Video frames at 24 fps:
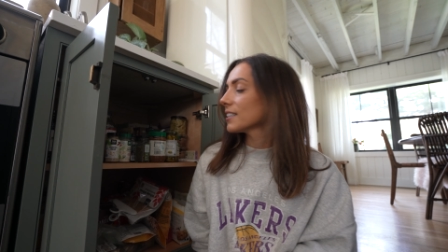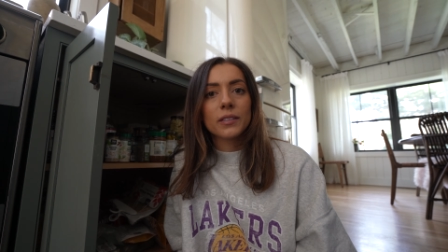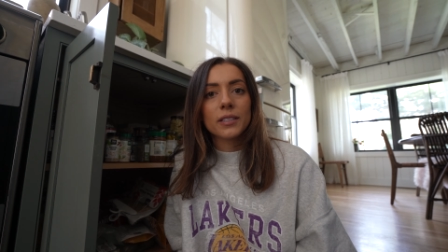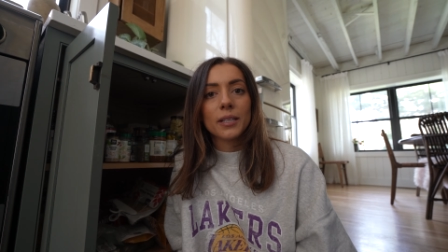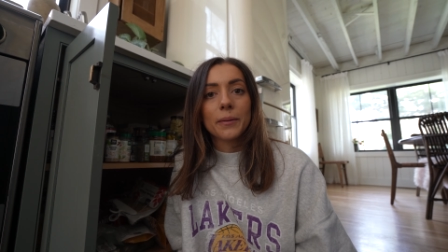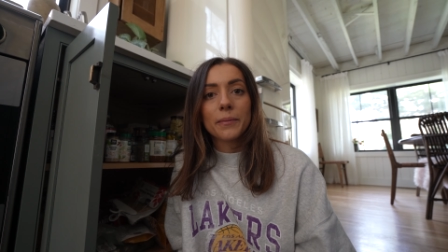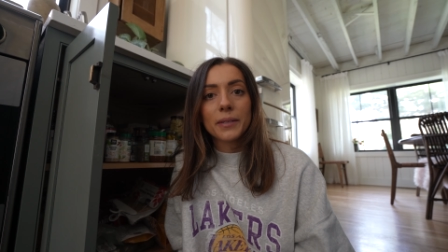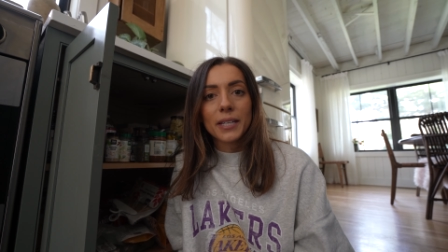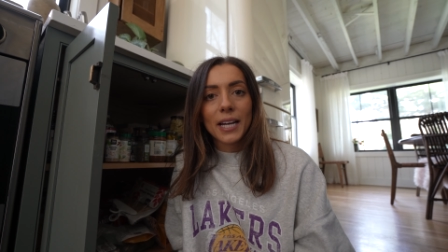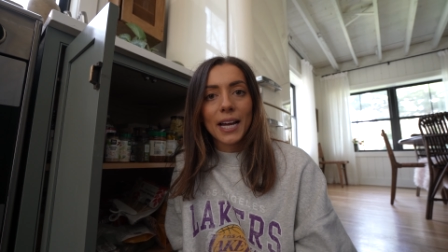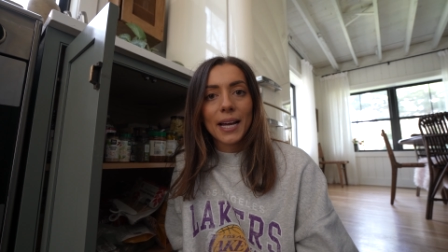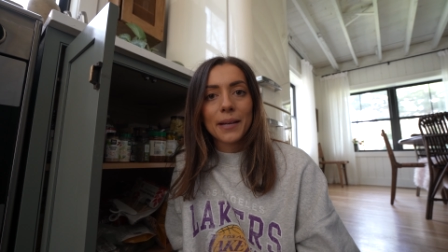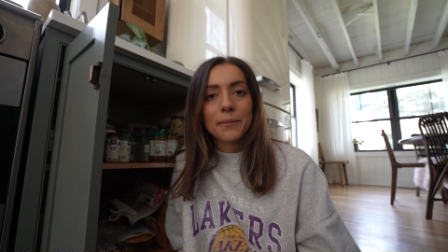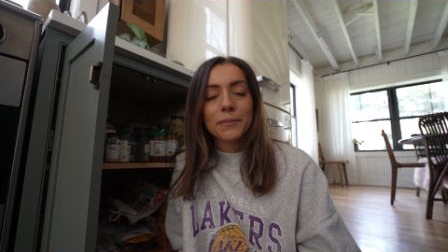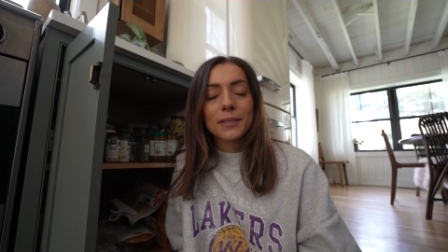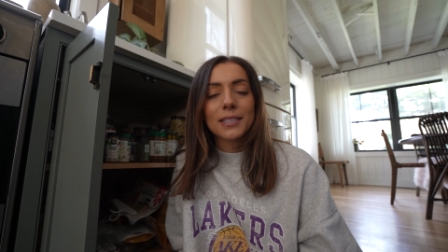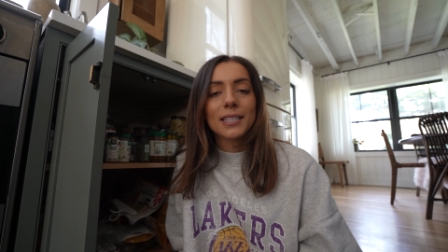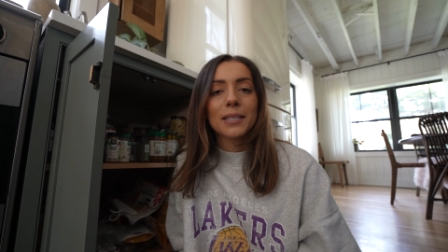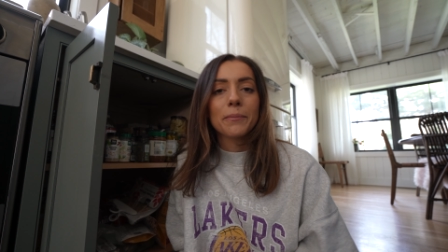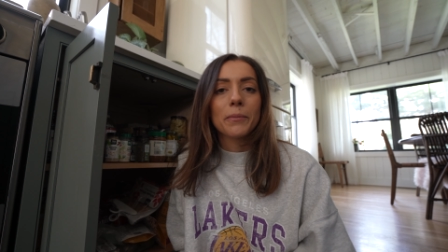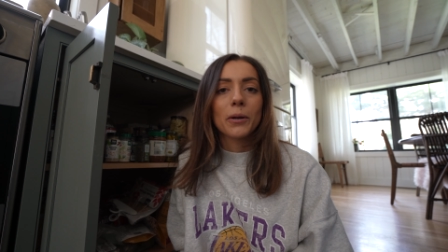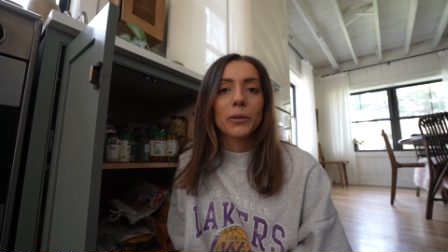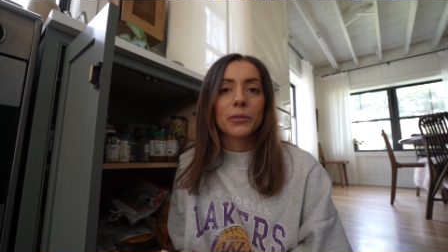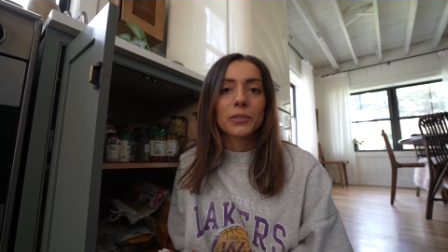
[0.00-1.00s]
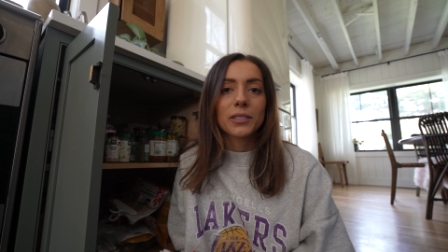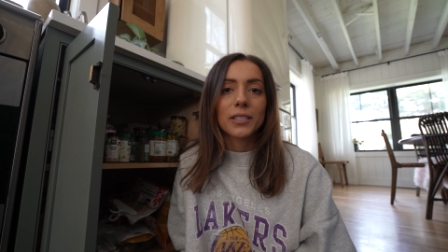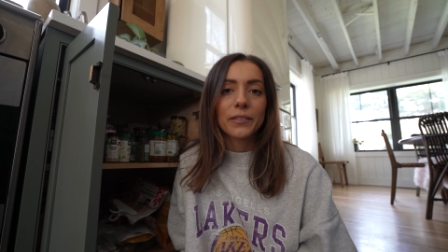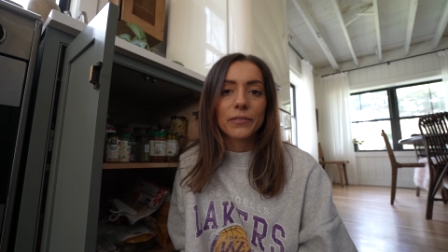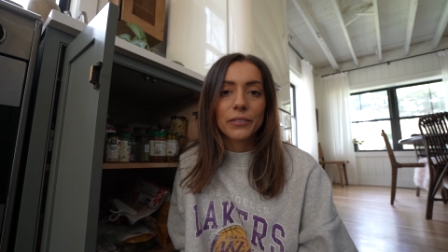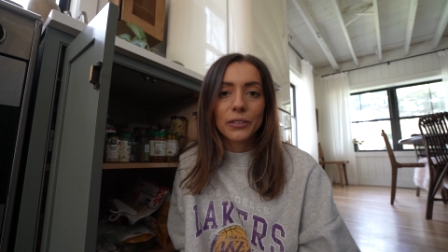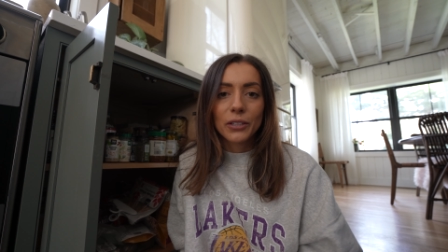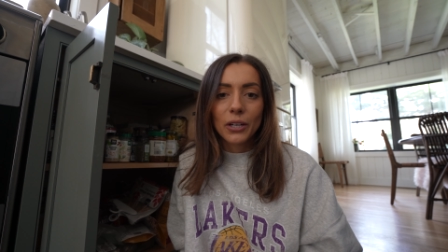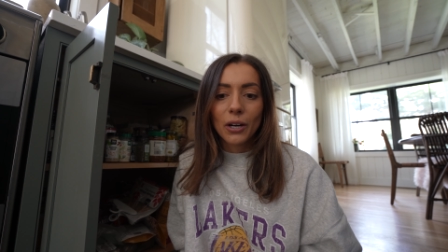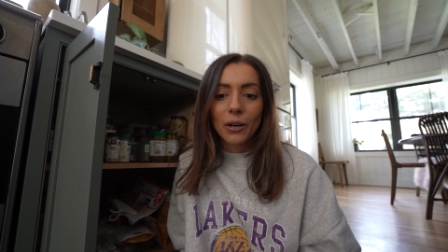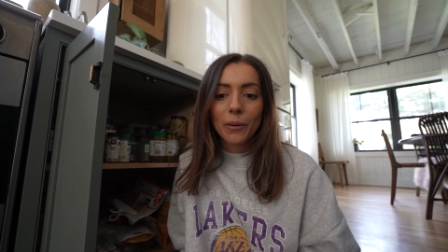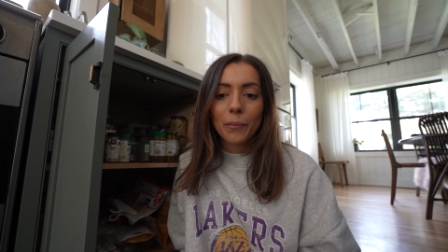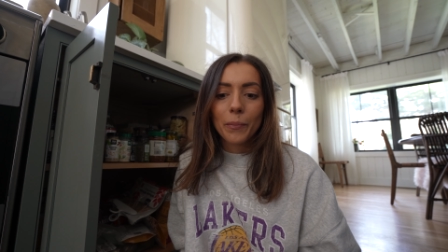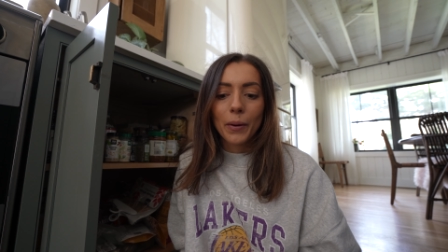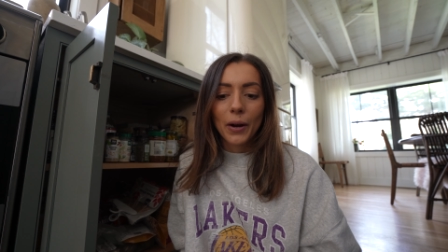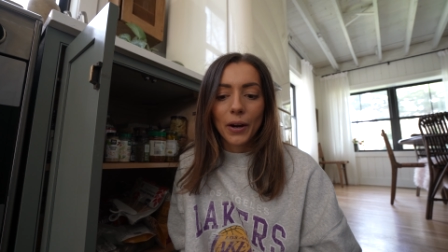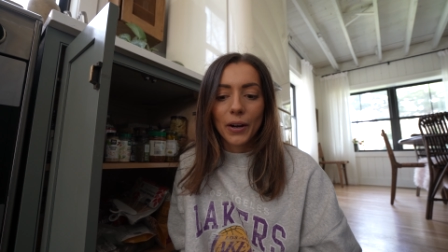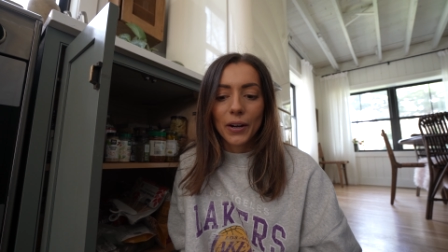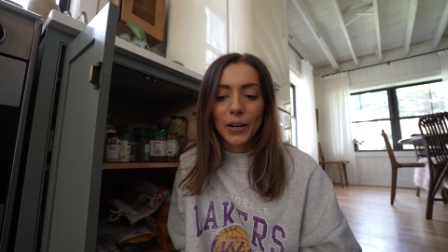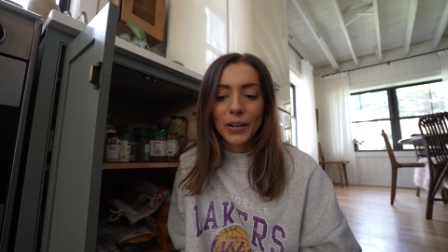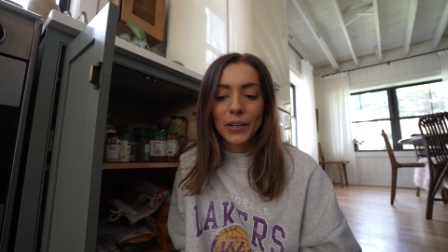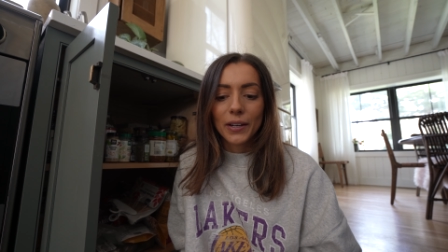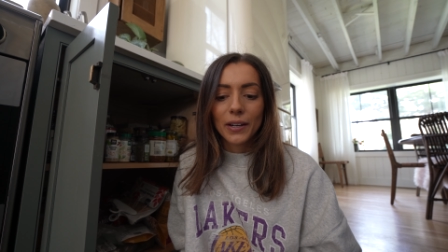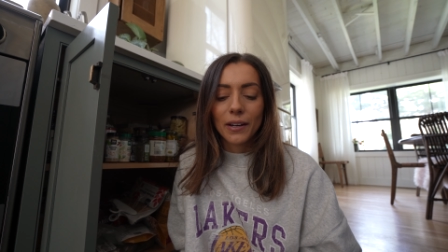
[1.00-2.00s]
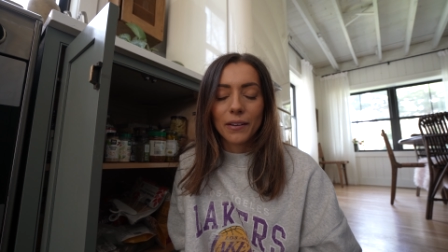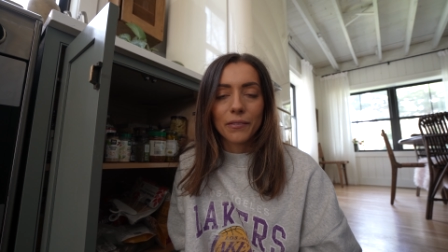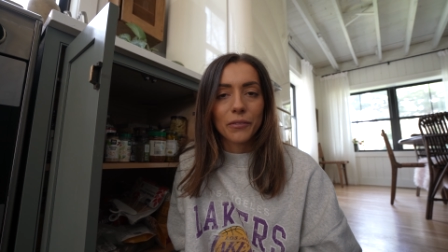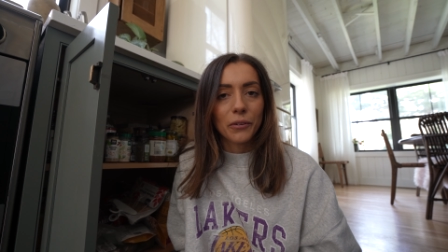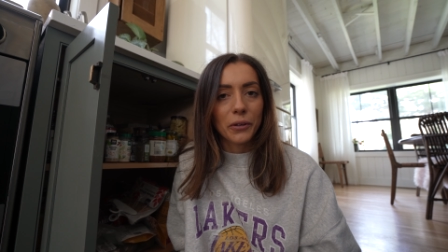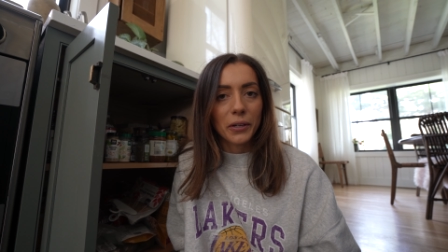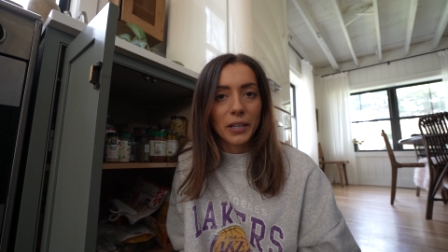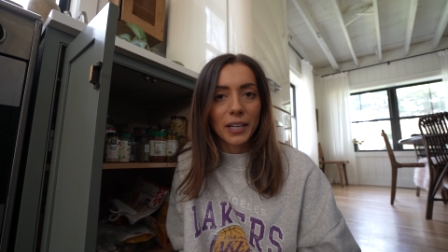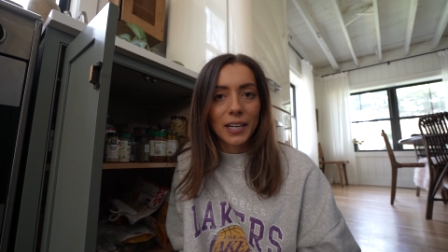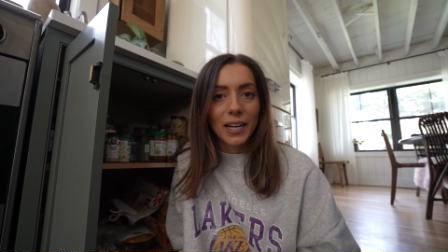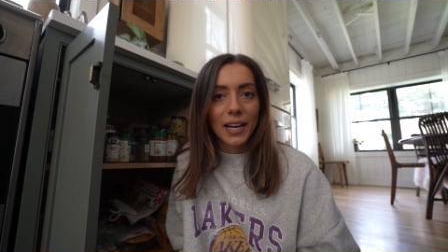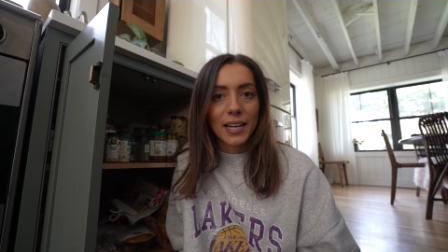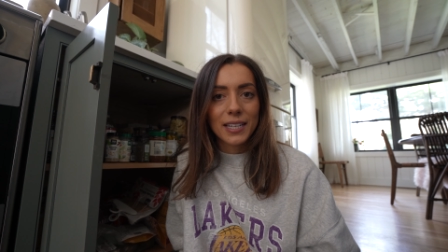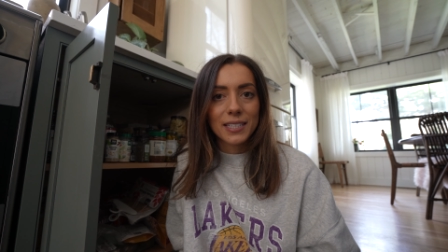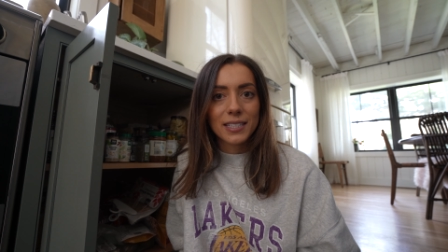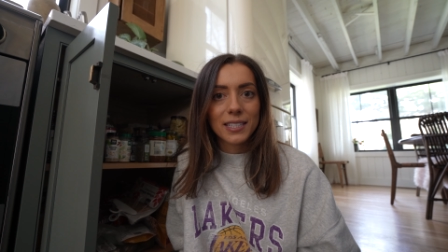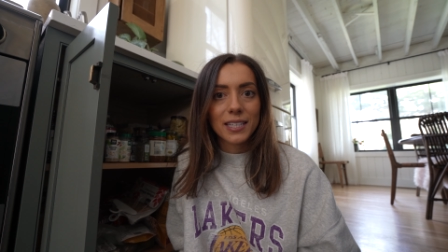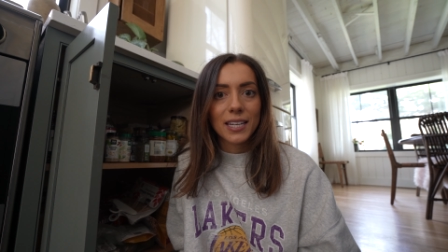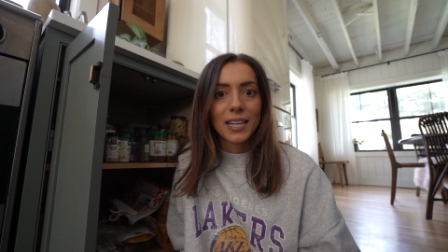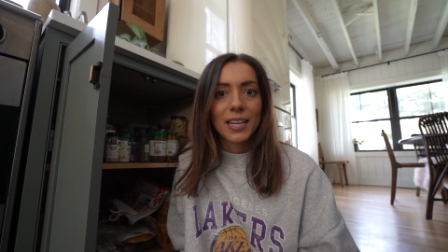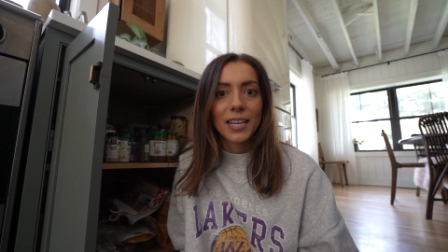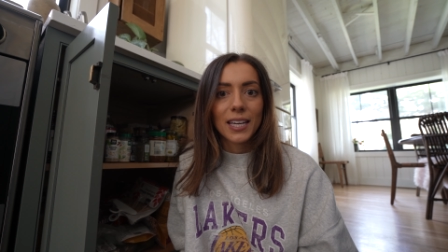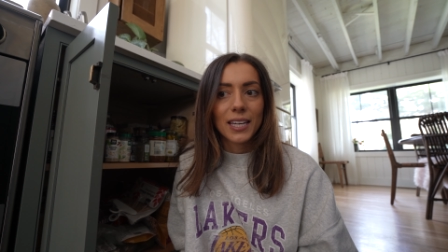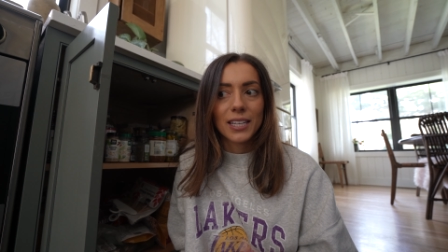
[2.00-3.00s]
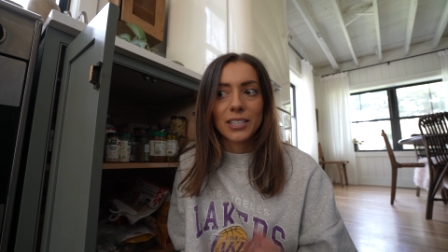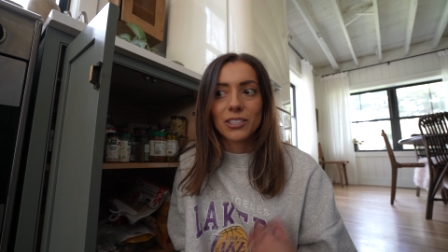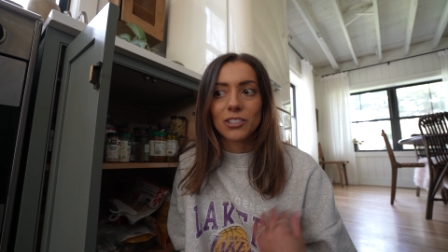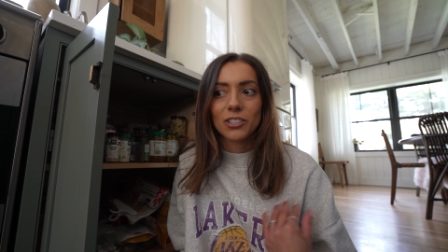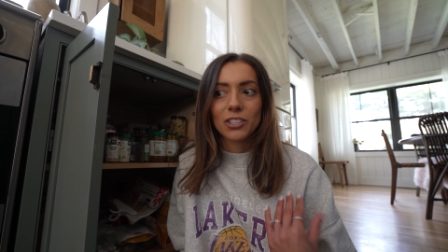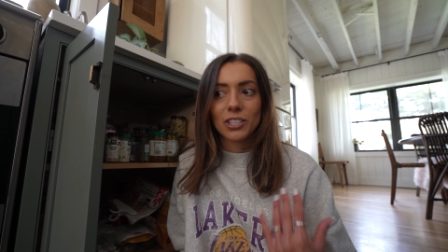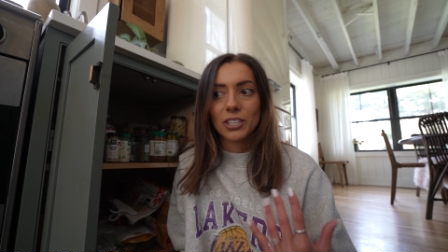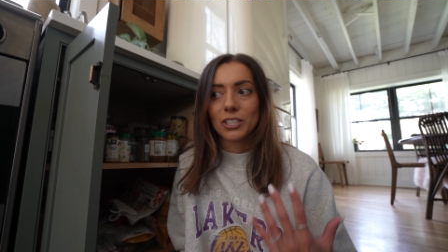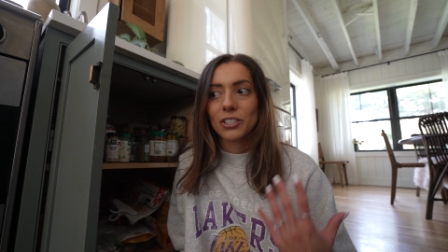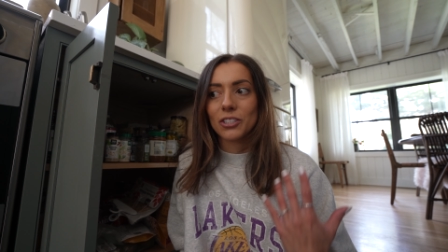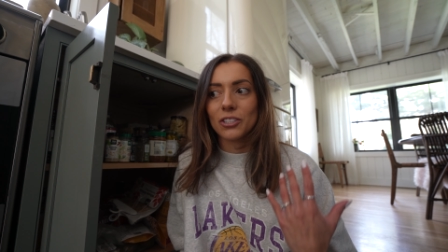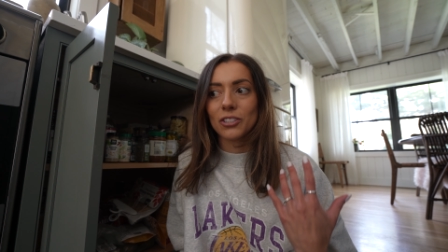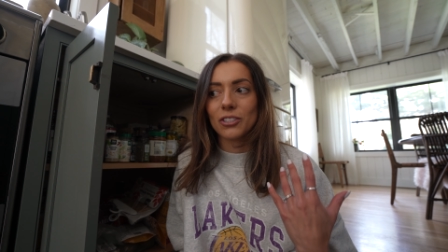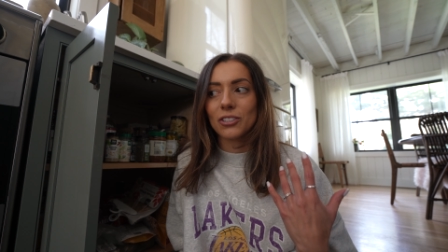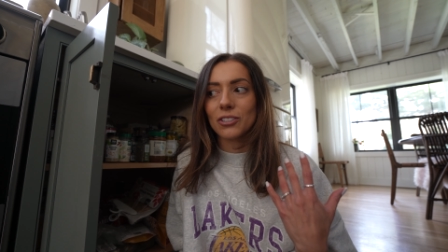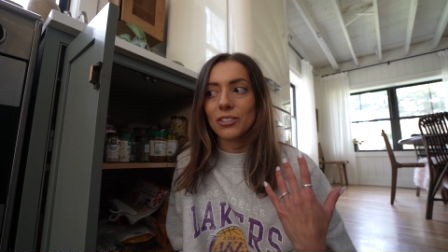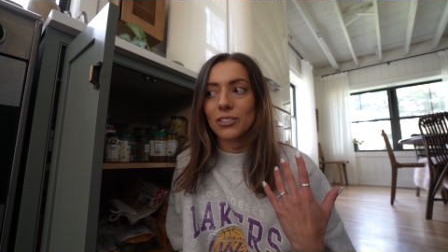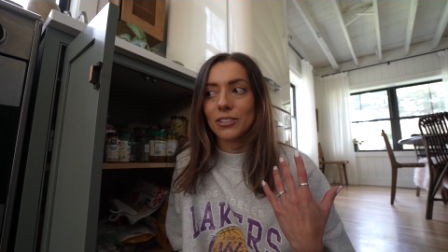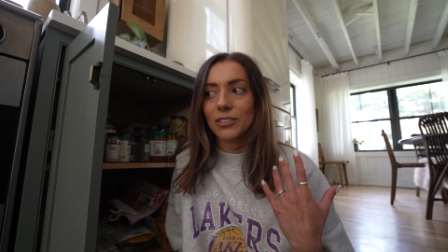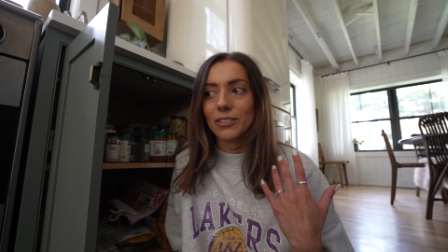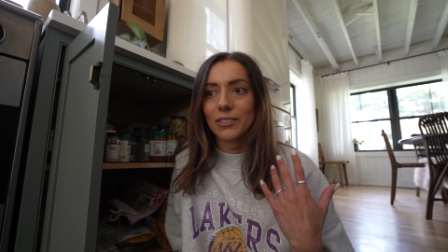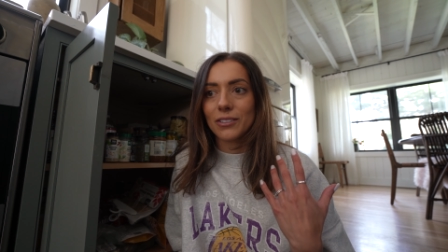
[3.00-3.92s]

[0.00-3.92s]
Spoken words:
Sometimes the most difficult part of organizing is just